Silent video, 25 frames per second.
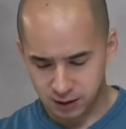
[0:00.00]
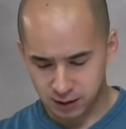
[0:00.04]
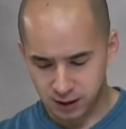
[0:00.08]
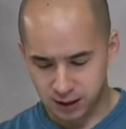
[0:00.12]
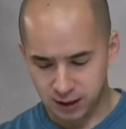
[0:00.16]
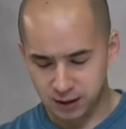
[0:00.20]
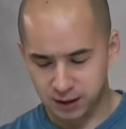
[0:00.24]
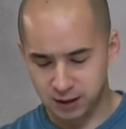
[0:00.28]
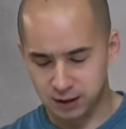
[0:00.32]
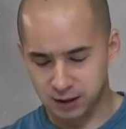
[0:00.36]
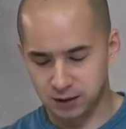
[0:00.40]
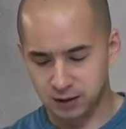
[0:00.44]

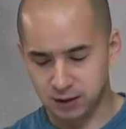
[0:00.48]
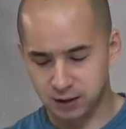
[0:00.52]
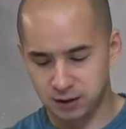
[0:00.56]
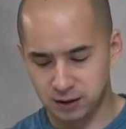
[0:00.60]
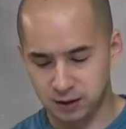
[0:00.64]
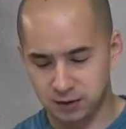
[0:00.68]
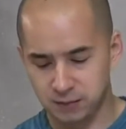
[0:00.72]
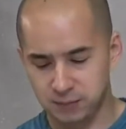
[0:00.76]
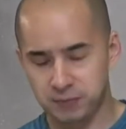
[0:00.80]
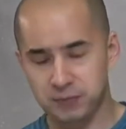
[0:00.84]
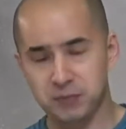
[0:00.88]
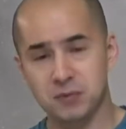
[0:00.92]
And then
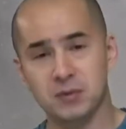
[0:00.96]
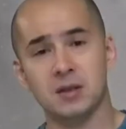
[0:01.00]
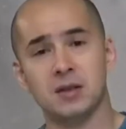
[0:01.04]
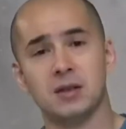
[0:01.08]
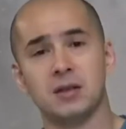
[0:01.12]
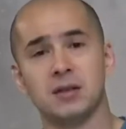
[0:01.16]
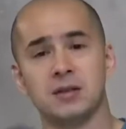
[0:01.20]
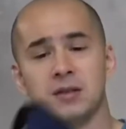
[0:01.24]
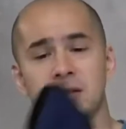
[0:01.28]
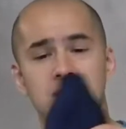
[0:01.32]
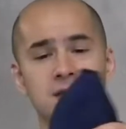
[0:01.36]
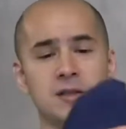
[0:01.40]
the
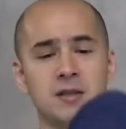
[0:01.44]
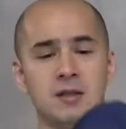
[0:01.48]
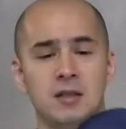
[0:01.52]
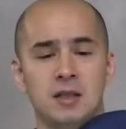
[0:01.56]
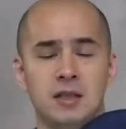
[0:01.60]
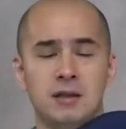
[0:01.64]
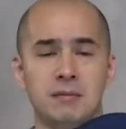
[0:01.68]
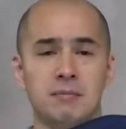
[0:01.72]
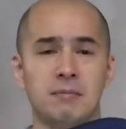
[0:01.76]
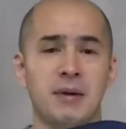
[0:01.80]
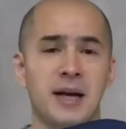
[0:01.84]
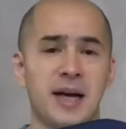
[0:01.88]

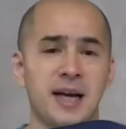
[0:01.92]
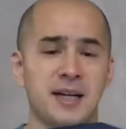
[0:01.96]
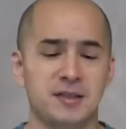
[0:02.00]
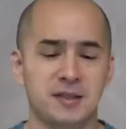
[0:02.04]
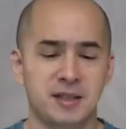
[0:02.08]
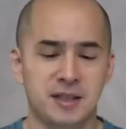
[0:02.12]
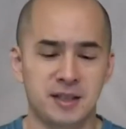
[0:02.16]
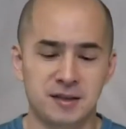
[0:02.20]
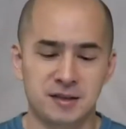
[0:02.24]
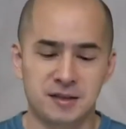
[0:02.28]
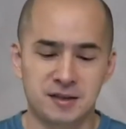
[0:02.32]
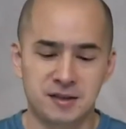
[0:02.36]
sleep mask
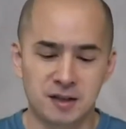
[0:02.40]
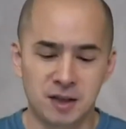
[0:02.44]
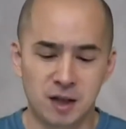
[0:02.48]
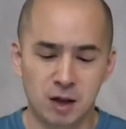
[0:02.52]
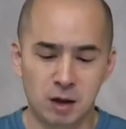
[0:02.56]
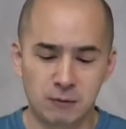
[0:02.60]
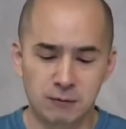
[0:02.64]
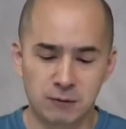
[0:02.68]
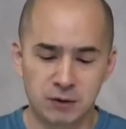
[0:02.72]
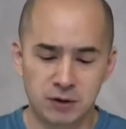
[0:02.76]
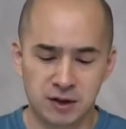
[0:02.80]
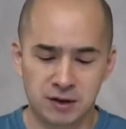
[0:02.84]

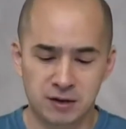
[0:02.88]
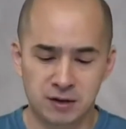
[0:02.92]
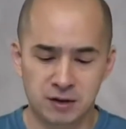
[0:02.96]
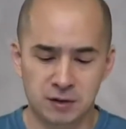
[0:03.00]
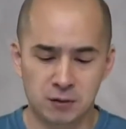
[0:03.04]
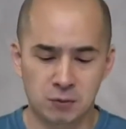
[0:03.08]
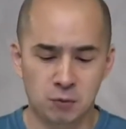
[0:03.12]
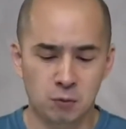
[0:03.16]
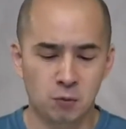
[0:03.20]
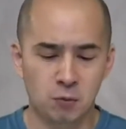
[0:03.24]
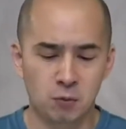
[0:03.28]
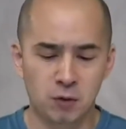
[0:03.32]
itself, which is this
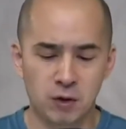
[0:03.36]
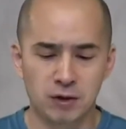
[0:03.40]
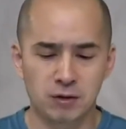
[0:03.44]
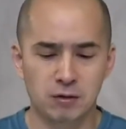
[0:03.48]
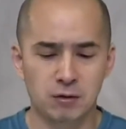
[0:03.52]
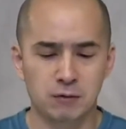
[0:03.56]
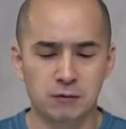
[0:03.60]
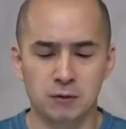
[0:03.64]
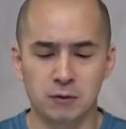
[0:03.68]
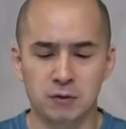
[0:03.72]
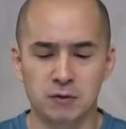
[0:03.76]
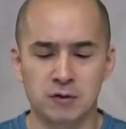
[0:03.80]

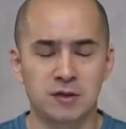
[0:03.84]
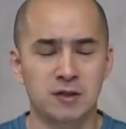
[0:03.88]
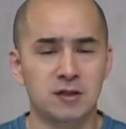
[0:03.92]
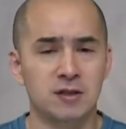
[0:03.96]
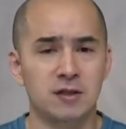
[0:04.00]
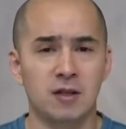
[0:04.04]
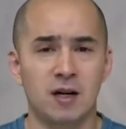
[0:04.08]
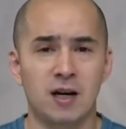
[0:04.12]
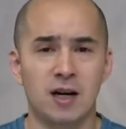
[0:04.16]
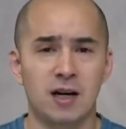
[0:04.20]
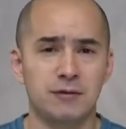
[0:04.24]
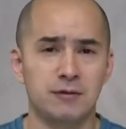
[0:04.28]
wonderful
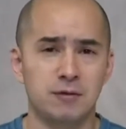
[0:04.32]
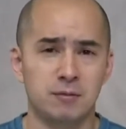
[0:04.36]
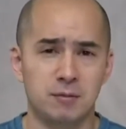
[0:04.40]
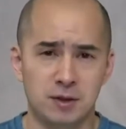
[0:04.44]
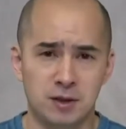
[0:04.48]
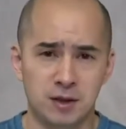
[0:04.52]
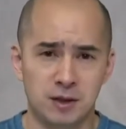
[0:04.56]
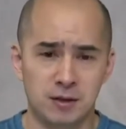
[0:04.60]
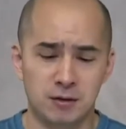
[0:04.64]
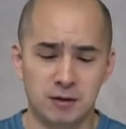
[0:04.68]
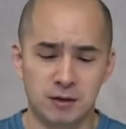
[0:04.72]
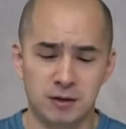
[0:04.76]
soft
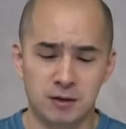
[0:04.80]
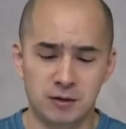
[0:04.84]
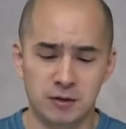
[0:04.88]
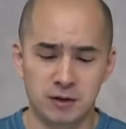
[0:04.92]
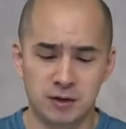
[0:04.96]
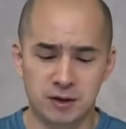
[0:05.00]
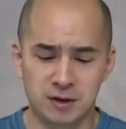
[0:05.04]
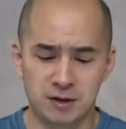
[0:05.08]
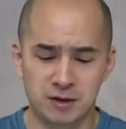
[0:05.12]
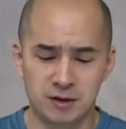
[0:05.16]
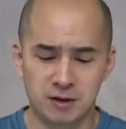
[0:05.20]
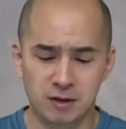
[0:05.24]
material,
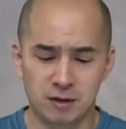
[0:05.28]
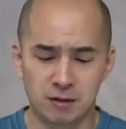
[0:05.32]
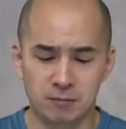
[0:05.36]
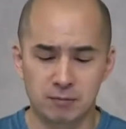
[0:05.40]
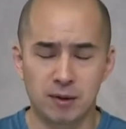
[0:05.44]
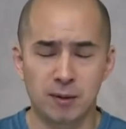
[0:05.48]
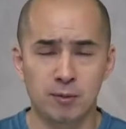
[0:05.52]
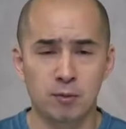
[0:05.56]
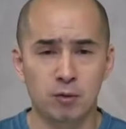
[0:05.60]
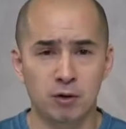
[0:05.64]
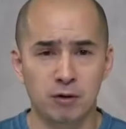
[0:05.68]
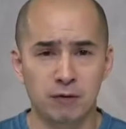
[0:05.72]
this
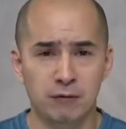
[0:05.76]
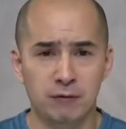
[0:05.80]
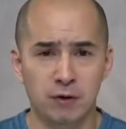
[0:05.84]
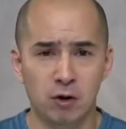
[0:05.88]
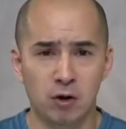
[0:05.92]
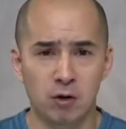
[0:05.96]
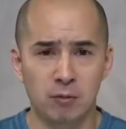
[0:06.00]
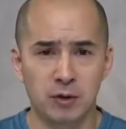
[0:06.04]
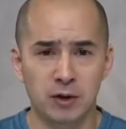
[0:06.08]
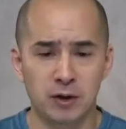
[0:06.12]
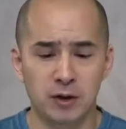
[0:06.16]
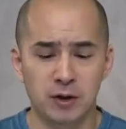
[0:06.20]
memory
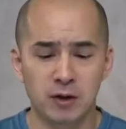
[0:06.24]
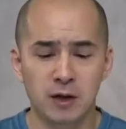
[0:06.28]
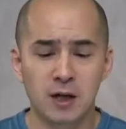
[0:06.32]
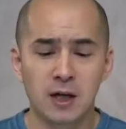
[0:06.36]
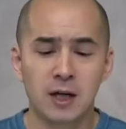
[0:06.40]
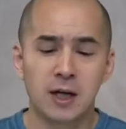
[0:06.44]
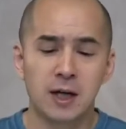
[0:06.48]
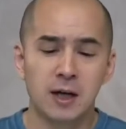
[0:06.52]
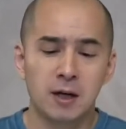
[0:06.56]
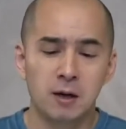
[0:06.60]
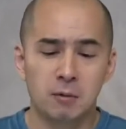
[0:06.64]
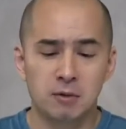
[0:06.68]
foam here,
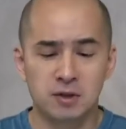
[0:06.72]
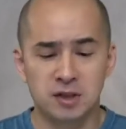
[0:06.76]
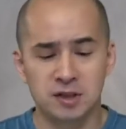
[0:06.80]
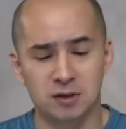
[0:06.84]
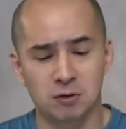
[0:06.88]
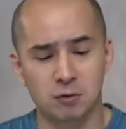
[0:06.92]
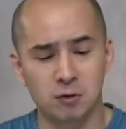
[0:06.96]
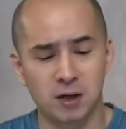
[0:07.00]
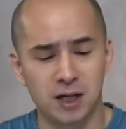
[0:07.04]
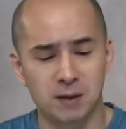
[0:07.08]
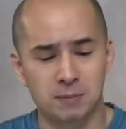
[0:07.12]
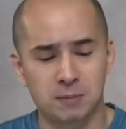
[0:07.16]
which is
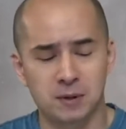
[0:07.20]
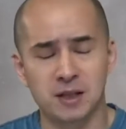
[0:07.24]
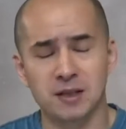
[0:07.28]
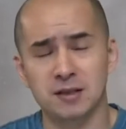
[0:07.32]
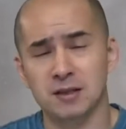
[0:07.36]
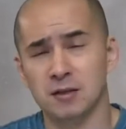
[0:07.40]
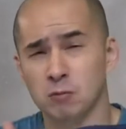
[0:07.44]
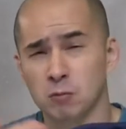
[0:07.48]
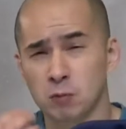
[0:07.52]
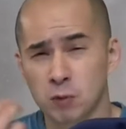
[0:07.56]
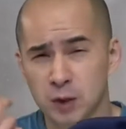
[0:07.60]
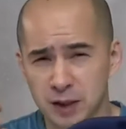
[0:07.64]
great because
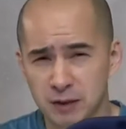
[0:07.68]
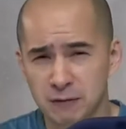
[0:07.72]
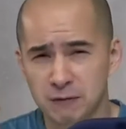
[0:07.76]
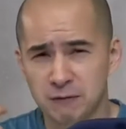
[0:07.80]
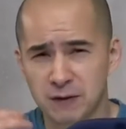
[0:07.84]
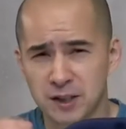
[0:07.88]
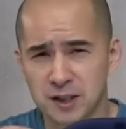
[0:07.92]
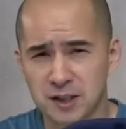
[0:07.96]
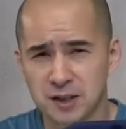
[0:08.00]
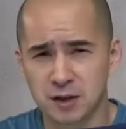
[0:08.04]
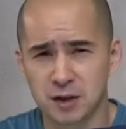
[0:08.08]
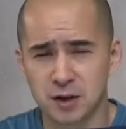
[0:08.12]
it really
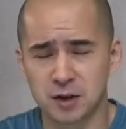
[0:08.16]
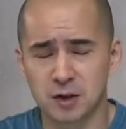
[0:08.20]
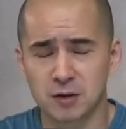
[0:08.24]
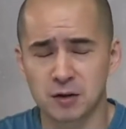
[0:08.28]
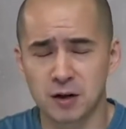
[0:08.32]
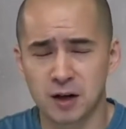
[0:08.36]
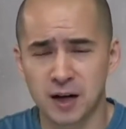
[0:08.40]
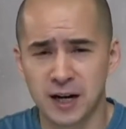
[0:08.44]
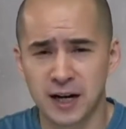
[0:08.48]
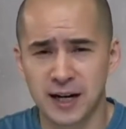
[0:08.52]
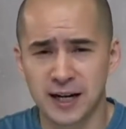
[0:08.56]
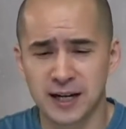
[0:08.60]
fits on your
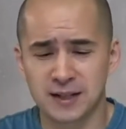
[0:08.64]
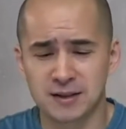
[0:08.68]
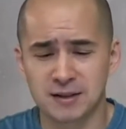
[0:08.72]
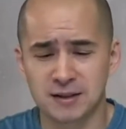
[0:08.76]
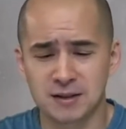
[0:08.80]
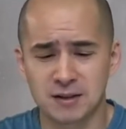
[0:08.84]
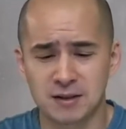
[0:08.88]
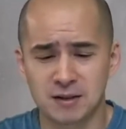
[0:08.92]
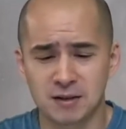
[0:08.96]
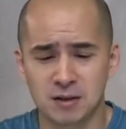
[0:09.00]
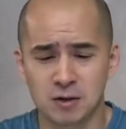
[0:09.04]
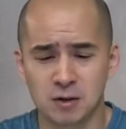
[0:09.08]
eyes
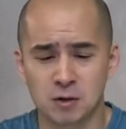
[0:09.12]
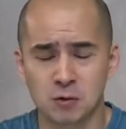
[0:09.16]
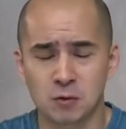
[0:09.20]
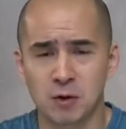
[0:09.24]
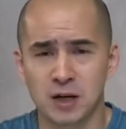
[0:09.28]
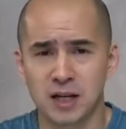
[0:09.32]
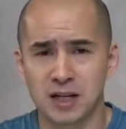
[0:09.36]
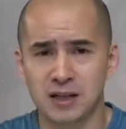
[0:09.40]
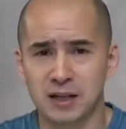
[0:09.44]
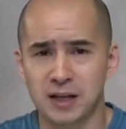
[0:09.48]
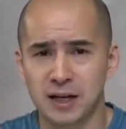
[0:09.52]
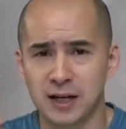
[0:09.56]
in such a
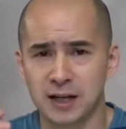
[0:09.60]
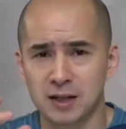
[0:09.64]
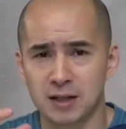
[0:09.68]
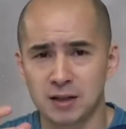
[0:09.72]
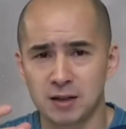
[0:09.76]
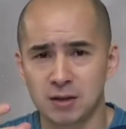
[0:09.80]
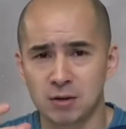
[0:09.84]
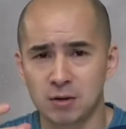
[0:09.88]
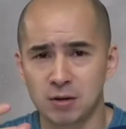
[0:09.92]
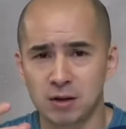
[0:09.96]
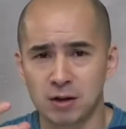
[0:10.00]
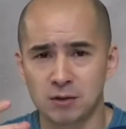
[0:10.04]
way that you
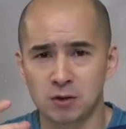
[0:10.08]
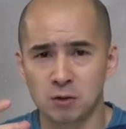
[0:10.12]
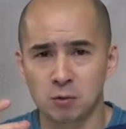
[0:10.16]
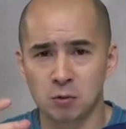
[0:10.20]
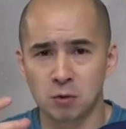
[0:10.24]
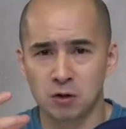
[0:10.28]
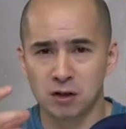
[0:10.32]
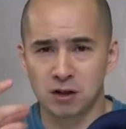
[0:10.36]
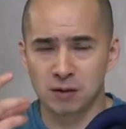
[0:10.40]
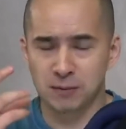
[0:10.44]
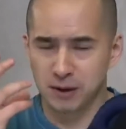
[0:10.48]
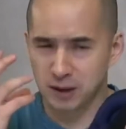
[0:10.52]
don't have to
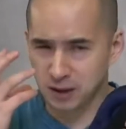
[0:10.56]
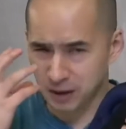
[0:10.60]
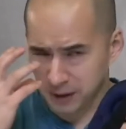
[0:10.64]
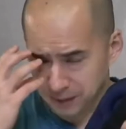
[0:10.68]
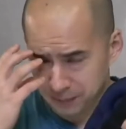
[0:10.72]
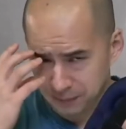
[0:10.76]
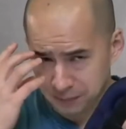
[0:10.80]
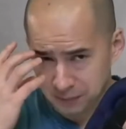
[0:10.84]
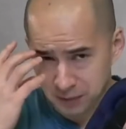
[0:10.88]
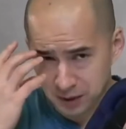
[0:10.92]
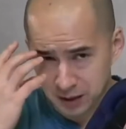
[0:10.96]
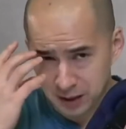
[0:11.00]
worry about like
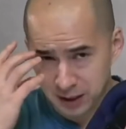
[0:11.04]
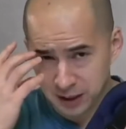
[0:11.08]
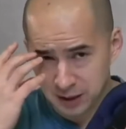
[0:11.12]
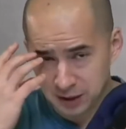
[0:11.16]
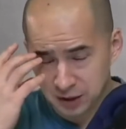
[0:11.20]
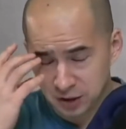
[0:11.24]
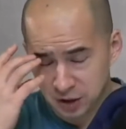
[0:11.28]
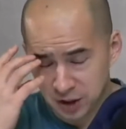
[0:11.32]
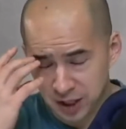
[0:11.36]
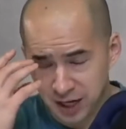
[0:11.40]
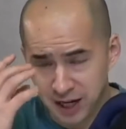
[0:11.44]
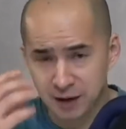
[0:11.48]
it
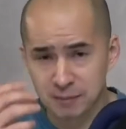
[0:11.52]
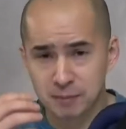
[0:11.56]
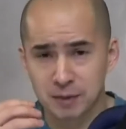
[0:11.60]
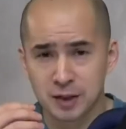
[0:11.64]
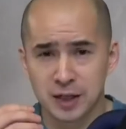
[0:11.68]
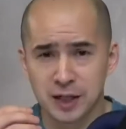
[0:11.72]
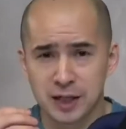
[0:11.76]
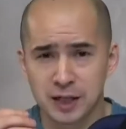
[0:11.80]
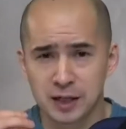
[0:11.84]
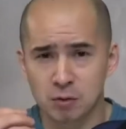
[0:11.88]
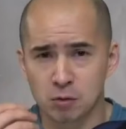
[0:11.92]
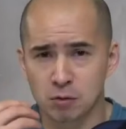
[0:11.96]

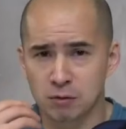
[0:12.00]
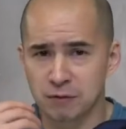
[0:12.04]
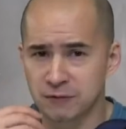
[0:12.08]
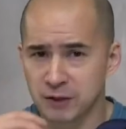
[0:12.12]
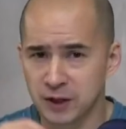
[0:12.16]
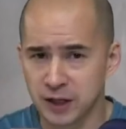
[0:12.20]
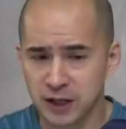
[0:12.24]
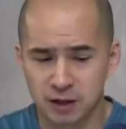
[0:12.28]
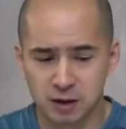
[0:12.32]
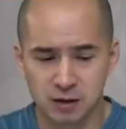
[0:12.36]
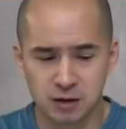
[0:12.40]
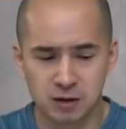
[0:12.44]
jamming or
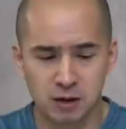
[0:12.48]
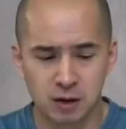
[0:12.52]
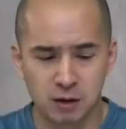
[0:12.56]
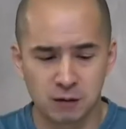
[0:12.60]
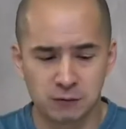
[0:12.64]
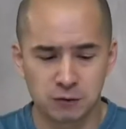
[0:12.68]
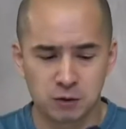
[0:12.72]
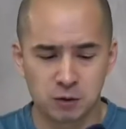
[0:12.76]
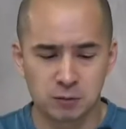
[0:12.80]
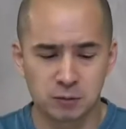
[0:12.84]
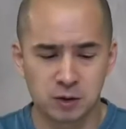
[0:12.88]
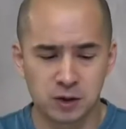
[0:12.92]
fitting
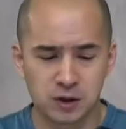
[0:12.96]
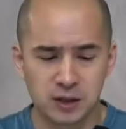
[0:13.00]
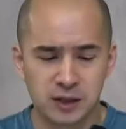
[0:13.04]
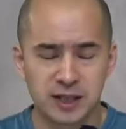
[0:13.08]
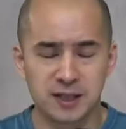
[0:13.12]
uncomfortably.